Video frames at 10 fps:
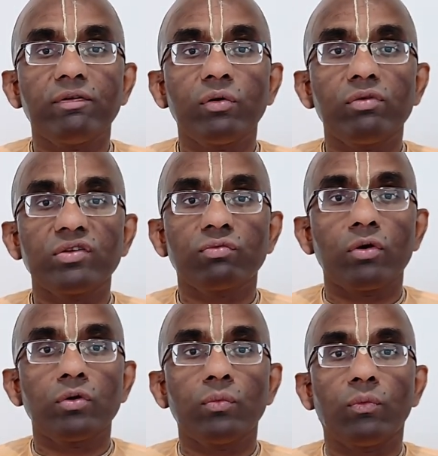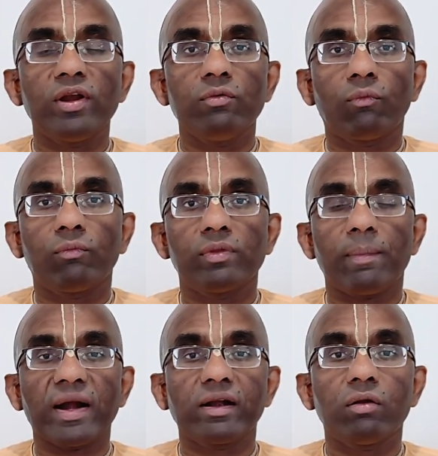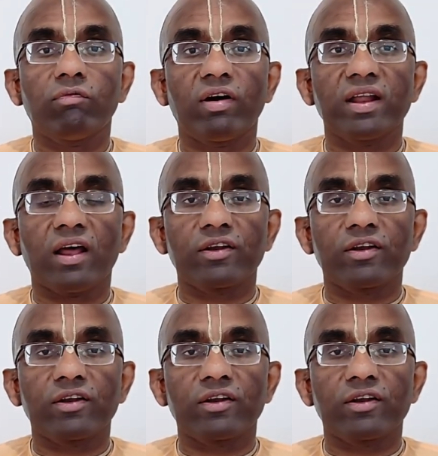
we don't just want to win the battle of one